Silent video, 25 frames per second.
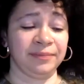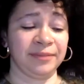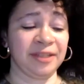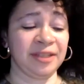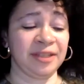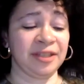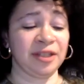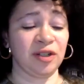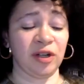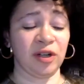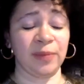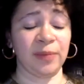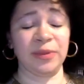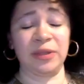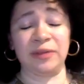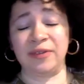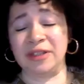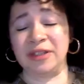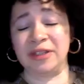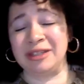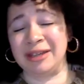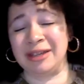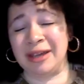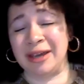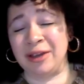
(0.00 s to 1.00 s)
just in terms of
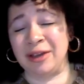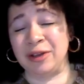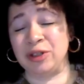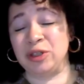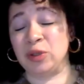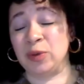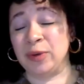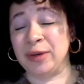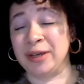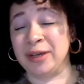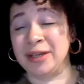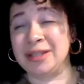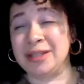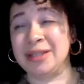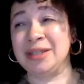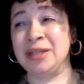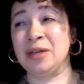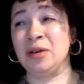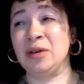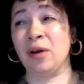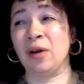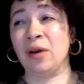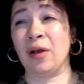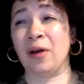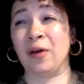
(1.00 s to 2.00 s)
a style choice,
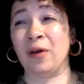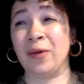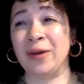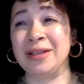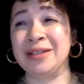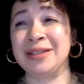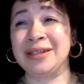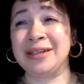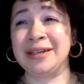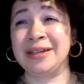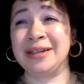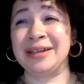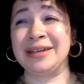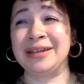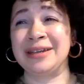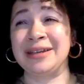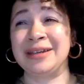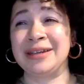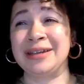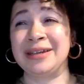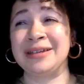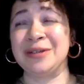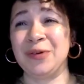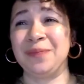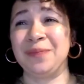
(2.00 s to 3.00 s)
you're always going to
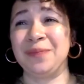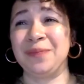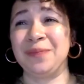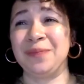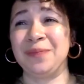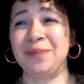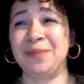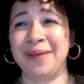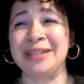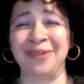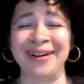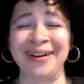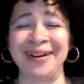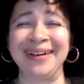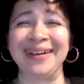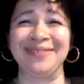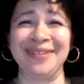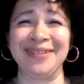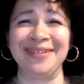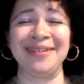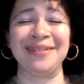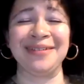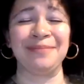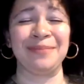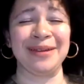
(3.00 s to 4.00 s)
do best work
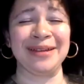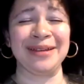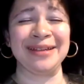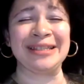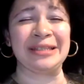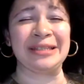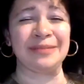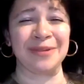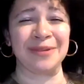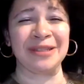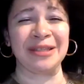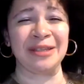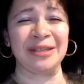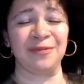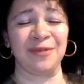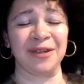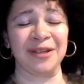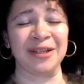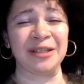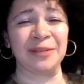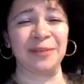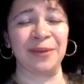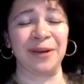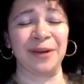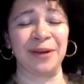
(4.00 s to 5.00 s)
if you can be as
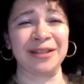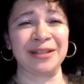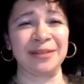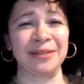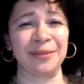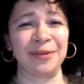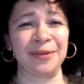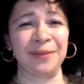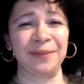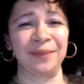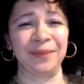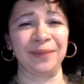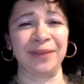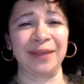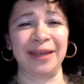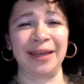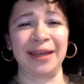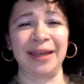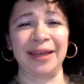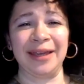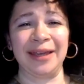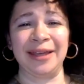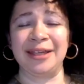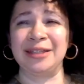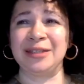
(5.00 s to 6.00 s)
specific as possible.
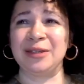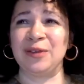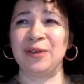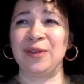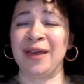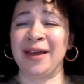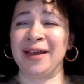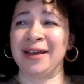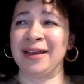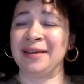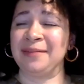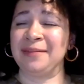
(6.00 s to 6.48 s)
So that